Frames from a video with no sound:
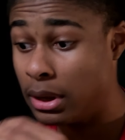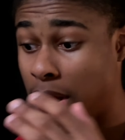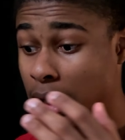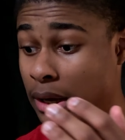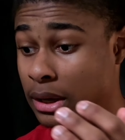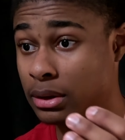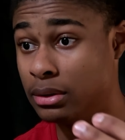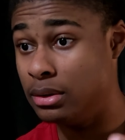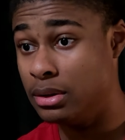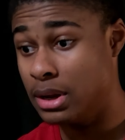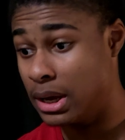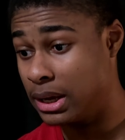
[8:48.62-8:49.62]
And I could,
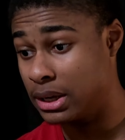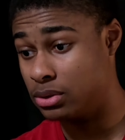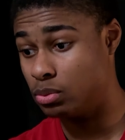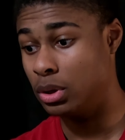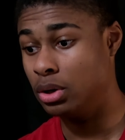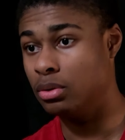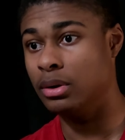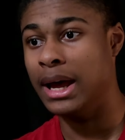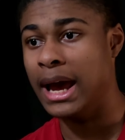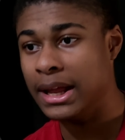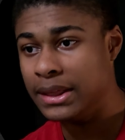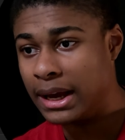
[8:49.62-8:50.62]
I guess, whoa,
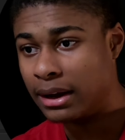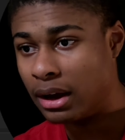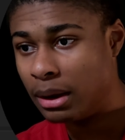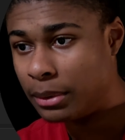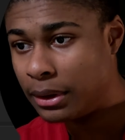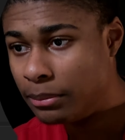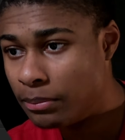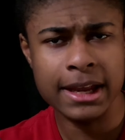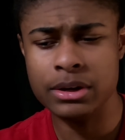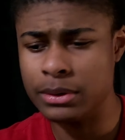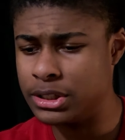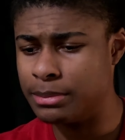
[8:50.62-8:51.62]
add that comment.
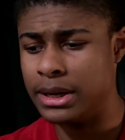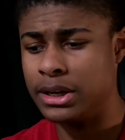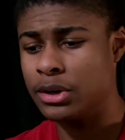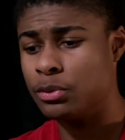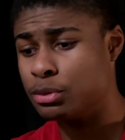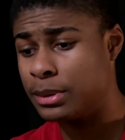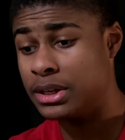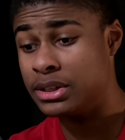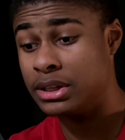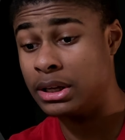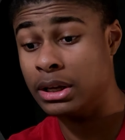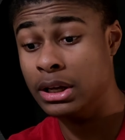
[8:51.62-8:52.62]
Anyway, somebody could respond
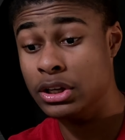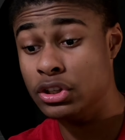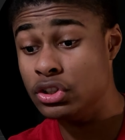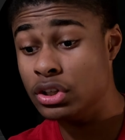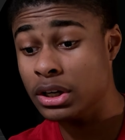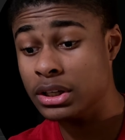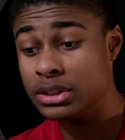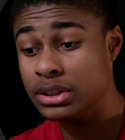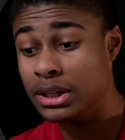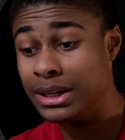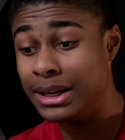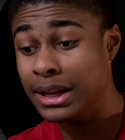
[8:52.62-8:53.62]
and say,
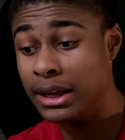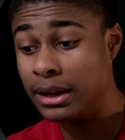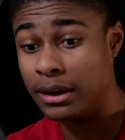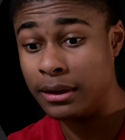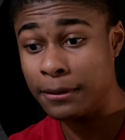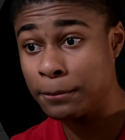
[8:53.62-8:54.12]
just did.